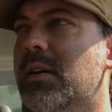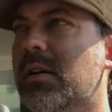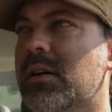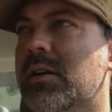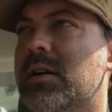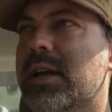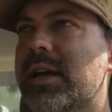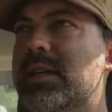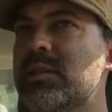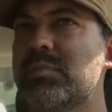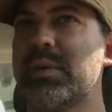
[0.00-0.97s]
and the art
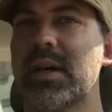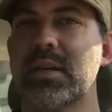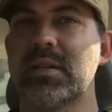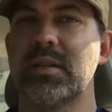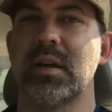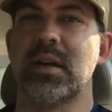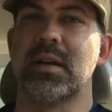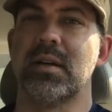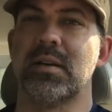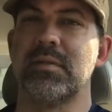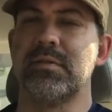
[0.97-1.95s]
aspect
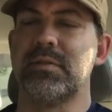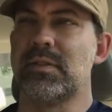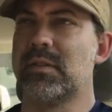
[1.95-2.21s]
of